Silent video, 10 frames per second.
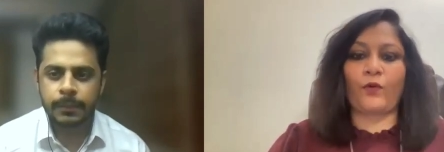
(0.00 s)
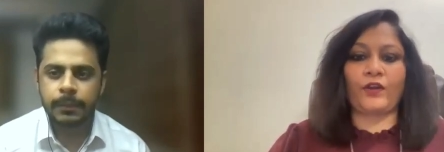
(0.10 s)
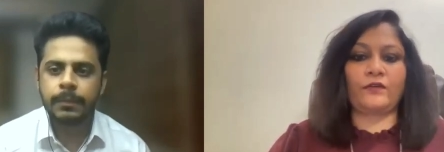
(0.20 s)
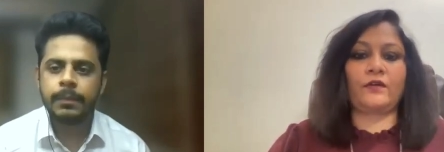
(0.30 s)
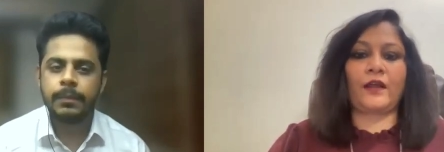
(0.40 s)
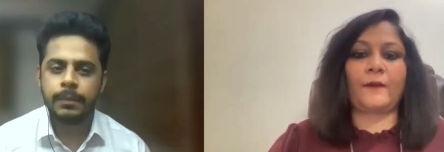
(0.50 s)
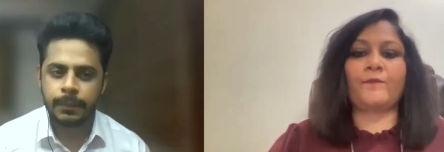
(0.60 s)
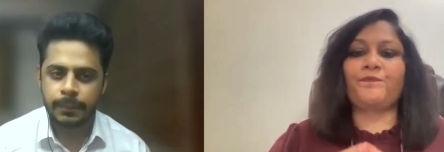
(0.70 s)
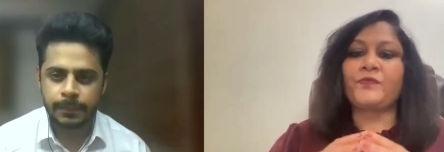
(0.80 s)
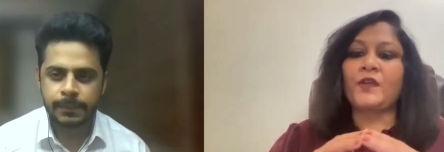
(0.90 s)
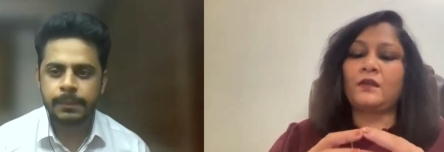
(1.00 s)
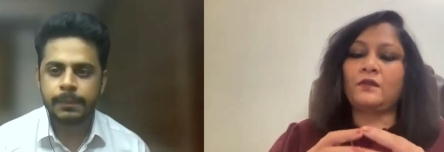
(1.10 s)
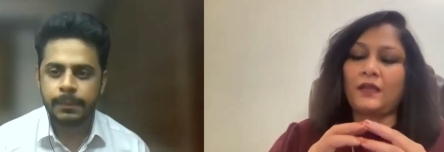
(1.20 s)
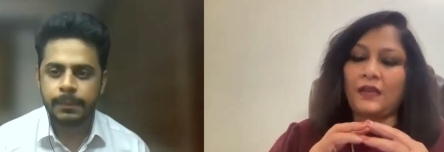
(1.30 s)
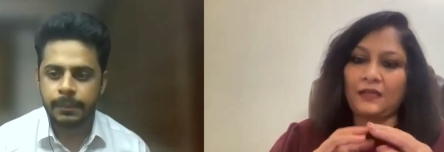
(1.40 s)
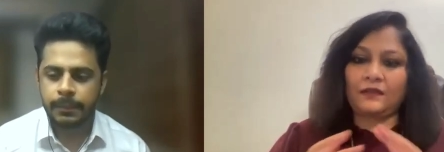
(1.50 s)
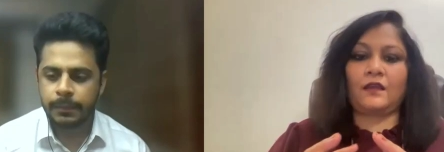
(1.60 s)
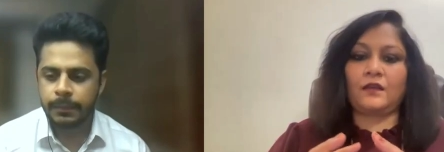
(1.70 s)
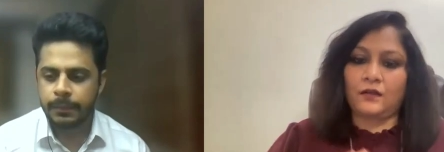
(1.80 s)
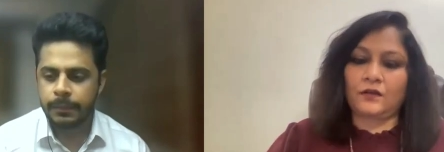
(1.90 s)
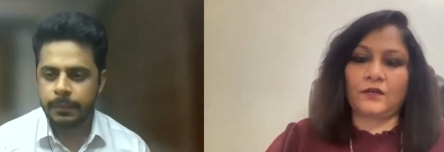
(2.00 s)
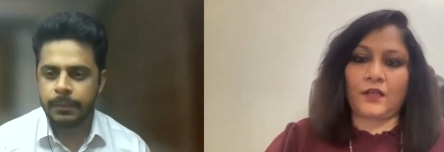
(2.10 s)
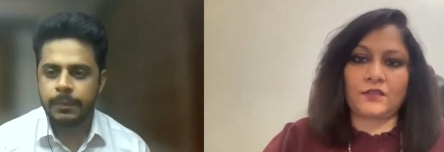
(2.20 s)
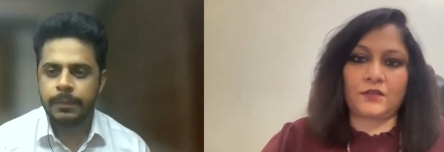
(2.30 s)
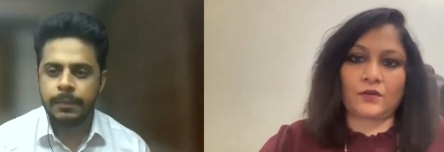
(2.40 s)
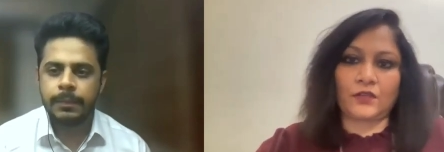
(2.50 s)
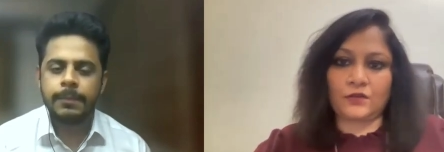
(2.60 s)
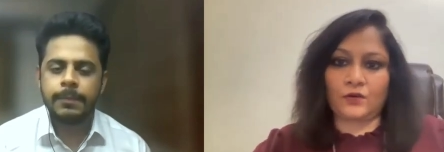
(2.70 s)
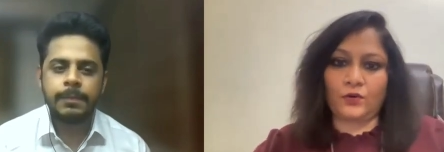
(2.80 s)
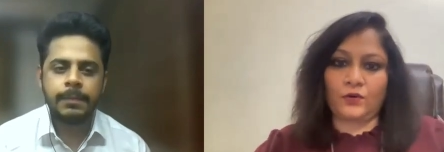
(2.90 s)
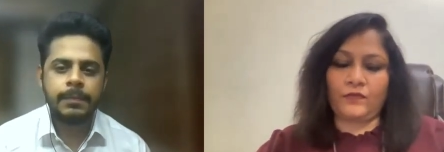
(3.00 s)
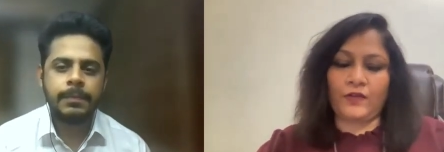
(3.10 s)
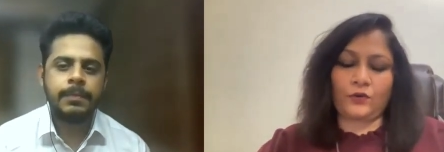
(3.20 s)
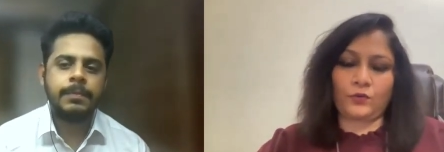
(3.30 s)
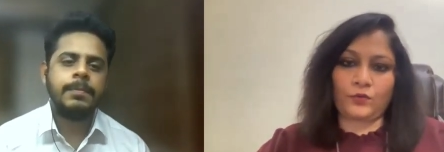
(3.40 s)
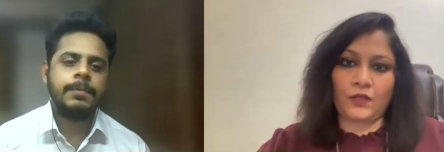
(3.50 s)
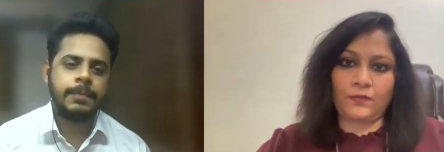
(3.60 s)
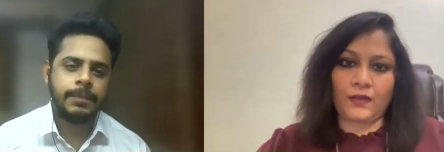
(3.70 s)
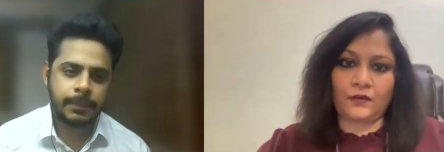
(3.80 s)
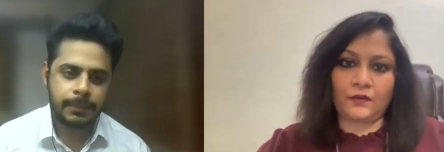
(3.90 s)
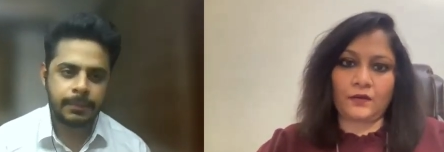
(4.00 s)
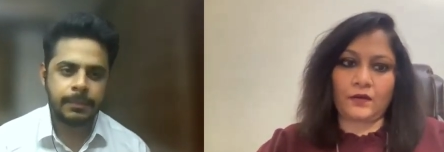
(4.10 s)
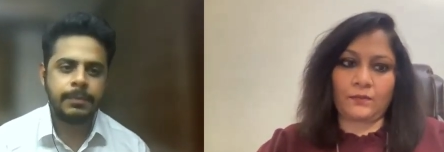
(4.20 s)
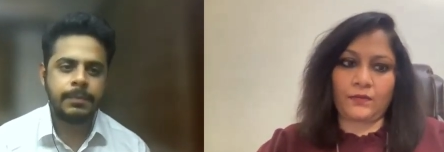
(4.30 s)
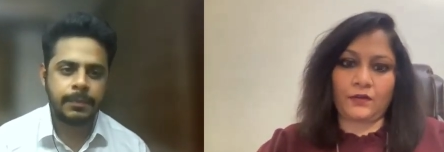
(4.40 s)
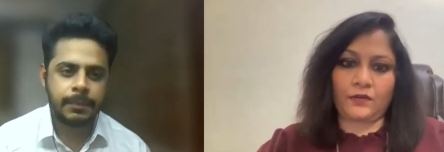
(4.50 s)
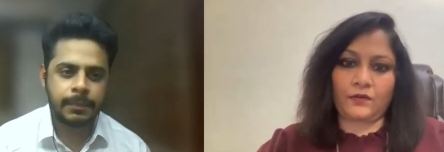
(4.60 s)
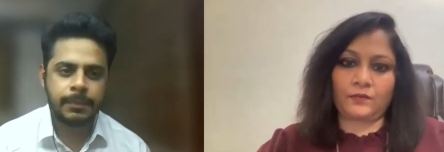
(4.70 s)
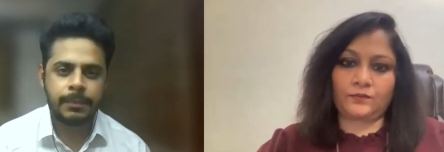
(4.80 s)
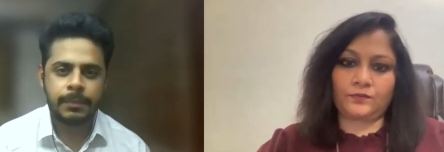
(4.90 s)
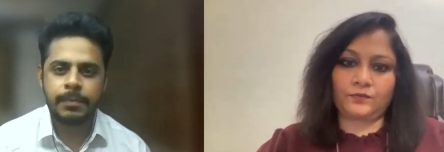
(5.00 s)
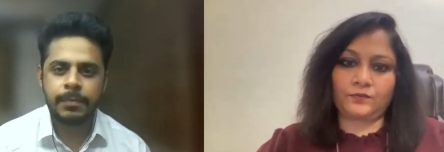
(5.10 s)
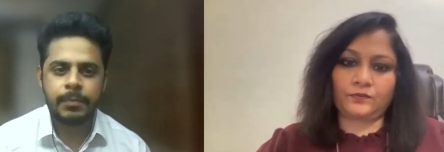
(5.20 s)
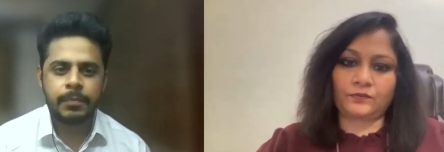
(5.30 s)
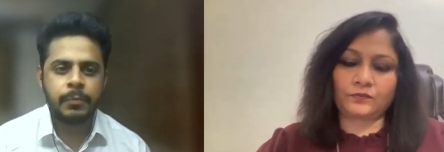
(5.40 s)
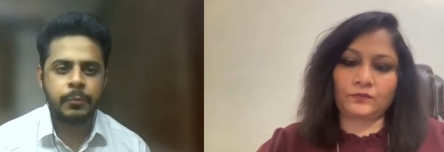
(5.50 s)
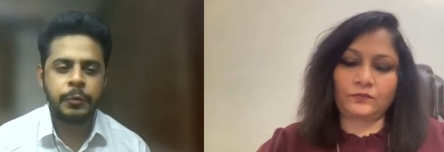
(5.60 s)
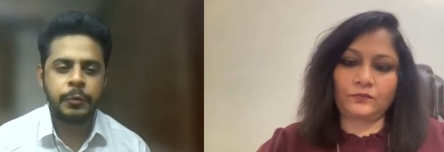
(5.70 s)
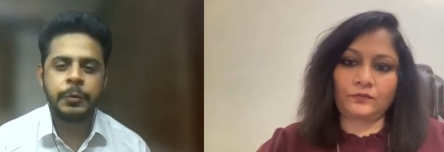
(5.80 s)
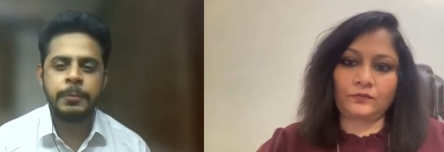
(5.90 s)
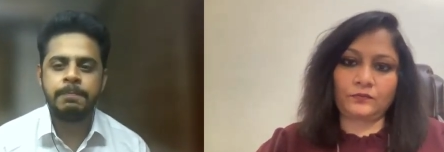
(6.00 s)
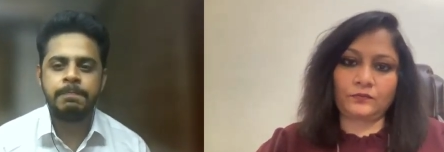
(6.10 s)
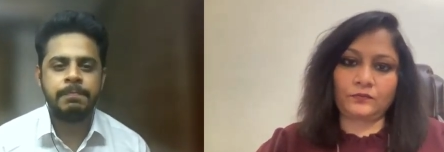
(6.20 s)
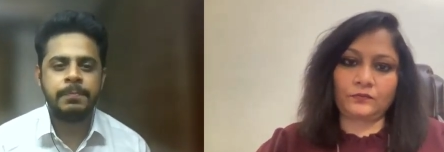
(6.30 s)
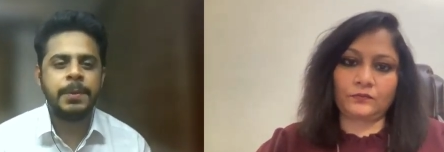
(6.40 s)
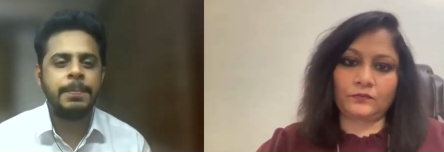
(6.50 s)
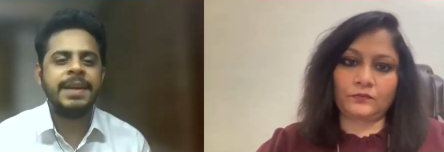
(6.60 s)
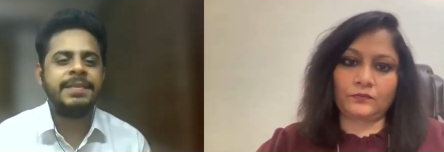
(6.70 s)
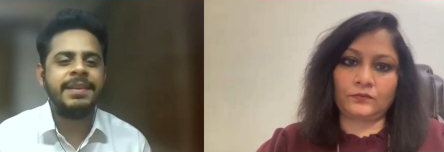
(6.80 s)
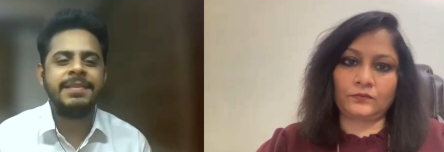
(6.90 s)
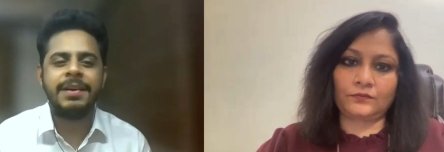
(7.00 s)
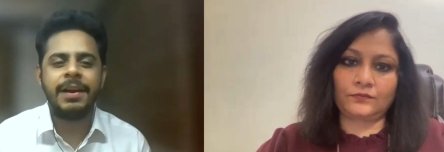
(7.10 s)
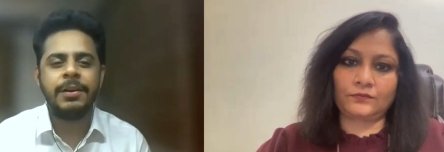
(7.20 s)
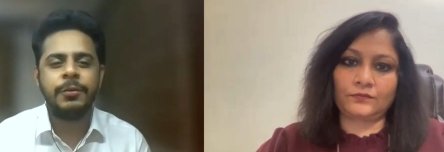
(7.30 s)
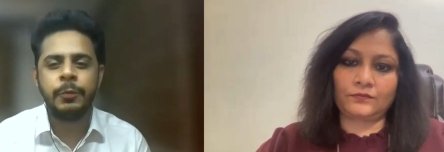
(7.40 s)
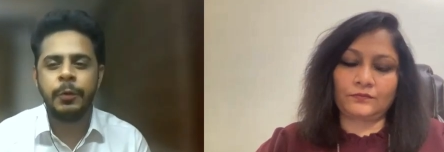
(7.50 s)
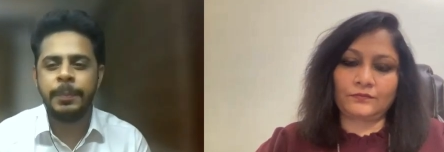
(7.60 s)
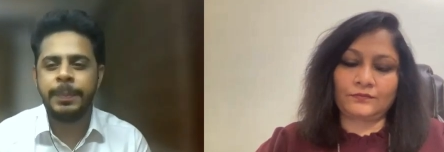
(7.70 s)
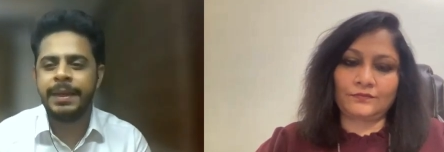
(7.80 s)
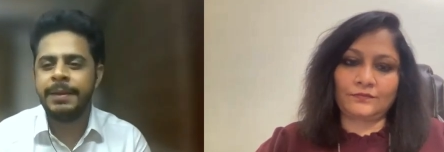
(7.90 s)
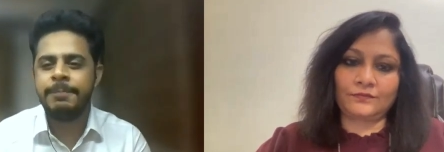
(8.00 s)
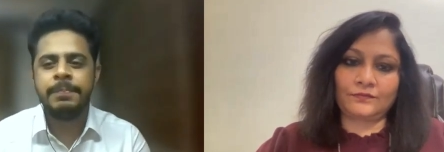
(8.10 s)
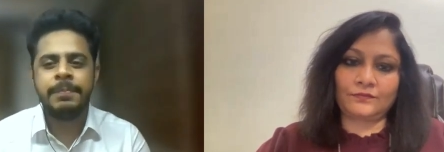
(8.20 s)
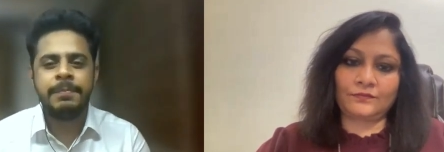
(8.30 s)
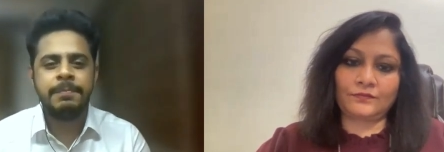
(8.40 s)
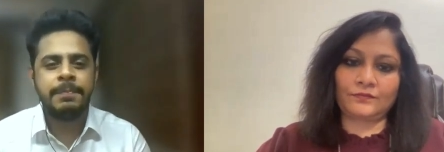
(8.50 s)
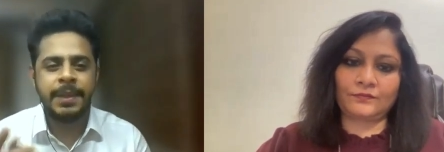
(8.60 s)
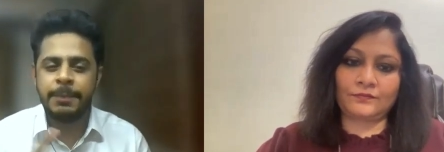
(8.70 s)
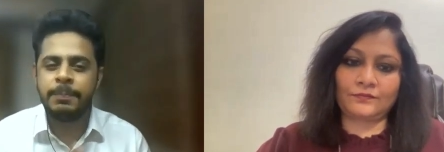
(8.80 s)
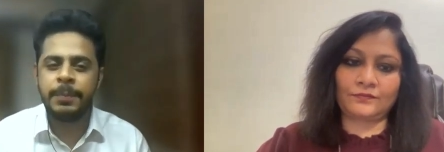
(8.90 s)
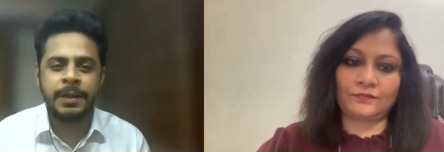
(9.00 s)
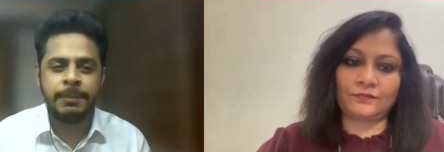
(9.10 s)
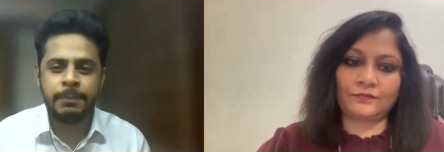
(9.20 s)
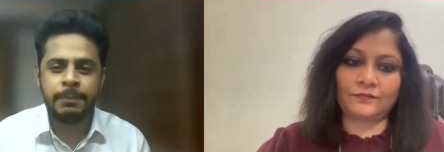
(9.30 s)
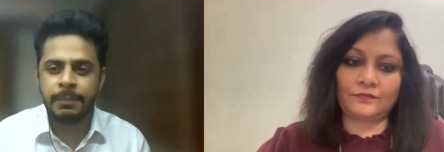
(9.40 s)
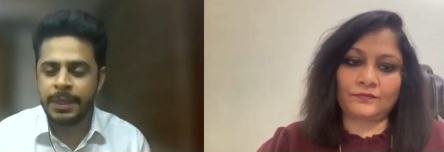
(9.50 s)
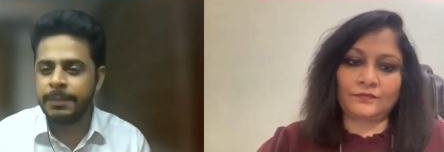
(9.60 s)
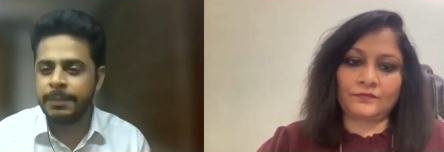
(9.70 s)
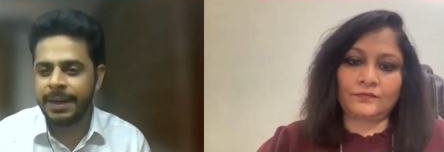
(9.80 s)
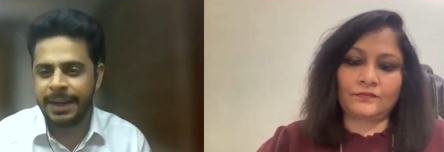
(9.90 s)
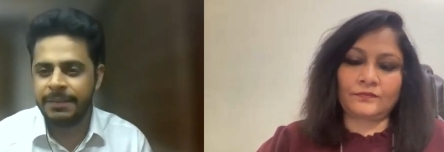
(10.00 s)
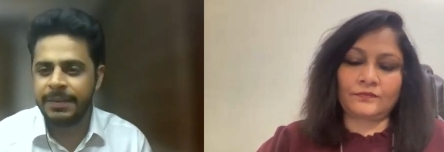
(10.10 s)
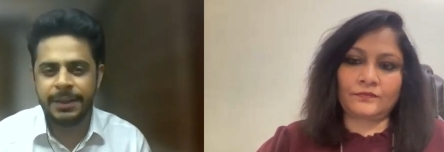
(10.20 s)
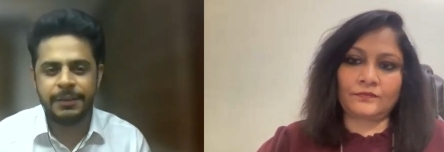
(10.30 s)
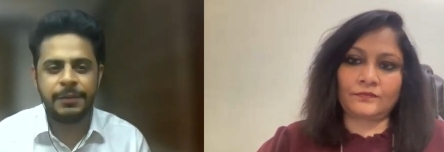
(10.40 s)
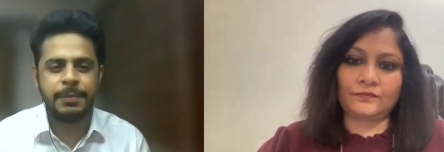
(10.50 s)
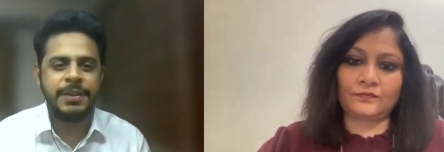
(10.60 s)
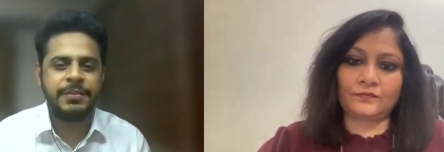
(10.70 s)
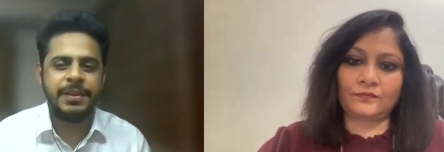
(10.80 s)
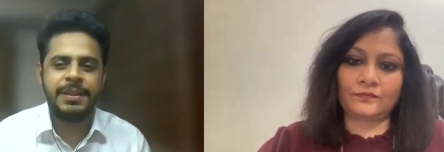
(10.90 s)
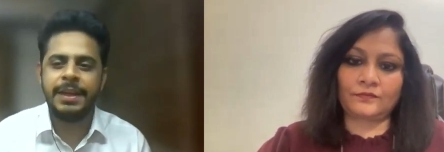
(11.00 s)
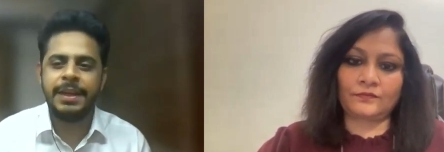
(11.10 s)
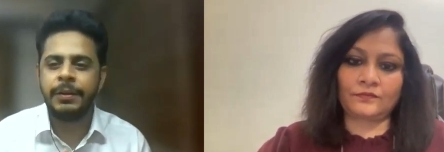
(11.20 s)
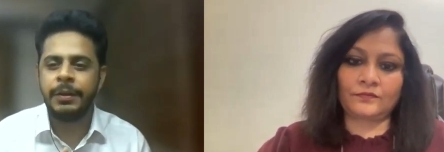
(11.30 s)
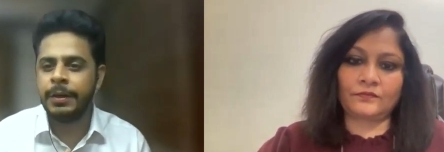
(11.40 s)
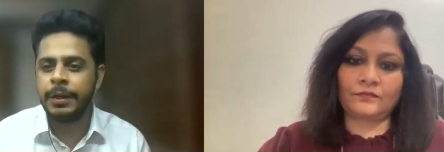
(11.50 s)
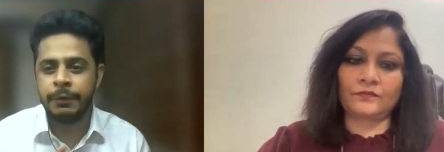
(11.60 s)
Speaker 1: point in time, then I think it's a it's a good way to keep LinkedIn updated.
Speaker 2: So the basic scraps would be keep uh, keep the relevant information there. Uh,